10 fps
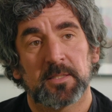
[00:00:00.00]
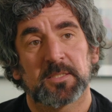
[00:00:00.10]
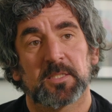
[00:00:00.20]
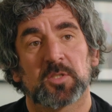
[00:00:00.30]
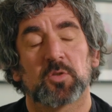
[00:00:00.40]
and
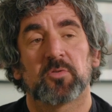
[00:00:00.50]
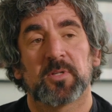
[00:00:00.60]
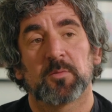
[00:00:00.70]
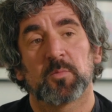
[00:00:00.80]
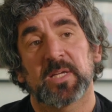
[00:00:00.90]
it's a
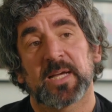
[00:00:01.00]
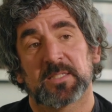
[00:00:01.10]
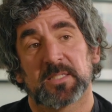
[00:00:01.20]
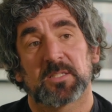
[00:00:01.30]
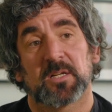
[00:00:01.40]
story that we had
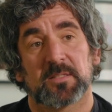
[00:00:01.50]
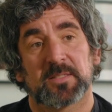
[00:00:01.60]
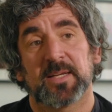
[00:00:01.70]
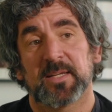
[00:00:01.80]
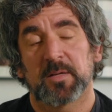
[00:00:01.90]
to start
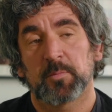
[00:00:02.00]
telling.